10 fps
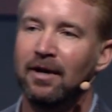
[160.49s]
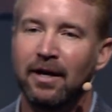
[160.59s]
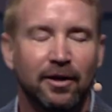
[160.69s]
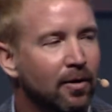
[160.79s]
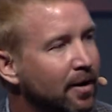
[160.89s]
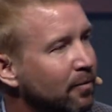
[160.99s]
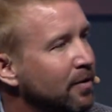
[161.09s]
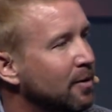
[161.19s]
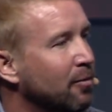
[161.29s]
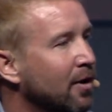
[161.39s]
And you know how
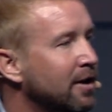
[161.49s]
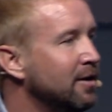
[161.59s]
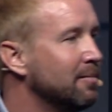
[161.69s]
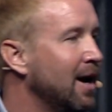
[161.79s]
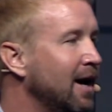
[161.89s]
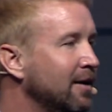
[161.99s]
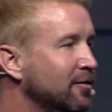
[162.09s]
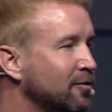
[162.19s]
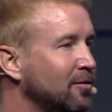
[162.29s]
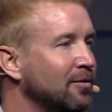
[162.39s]
when you pray and your mind
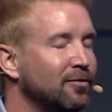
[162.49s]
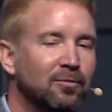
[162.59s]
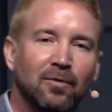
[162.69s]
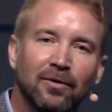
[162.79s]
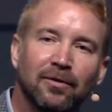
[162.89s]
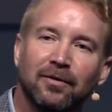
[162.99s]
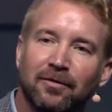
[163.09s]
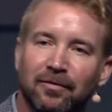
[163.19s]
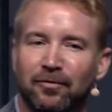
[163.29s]
just starts to wander and you